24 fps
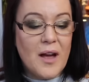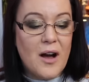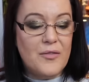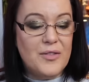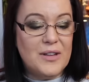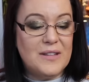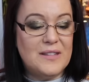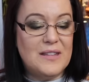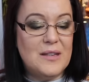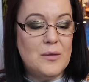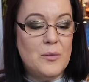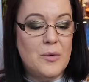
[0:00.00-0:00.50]

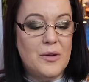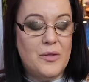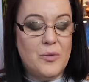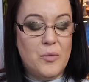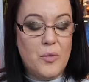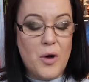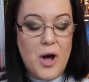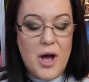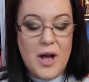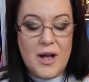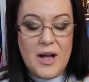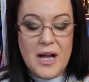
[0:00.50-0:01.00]
obviously with
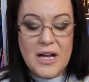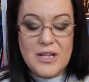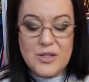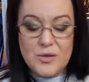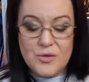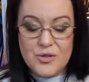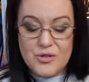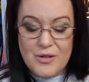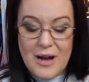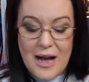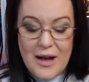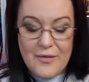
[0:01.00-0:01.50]
work I
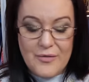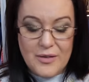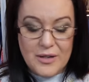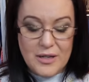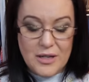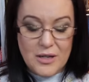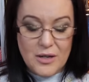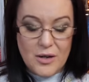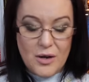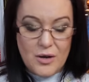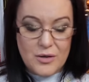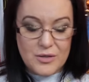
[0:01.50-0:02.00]
do
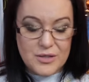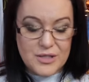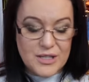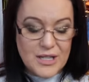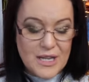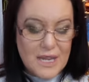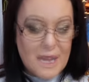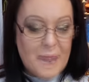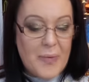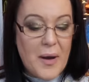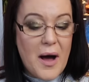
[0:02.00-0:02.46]
travel a lot.